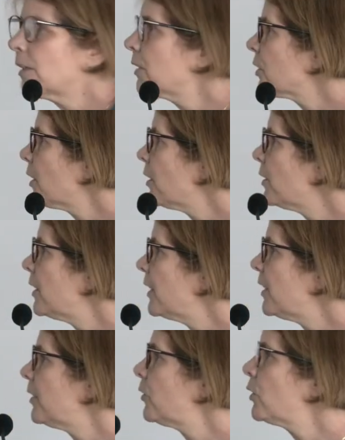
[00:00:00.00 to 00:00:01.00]
So
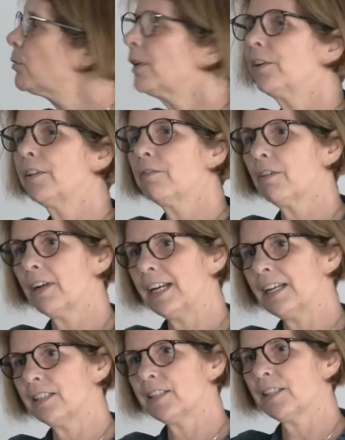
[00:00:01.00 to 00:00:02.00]
the one on the
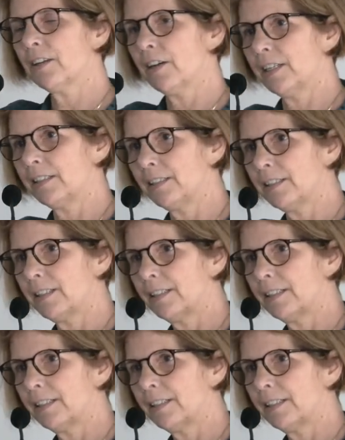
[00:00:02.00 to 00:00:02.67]
right-hand side?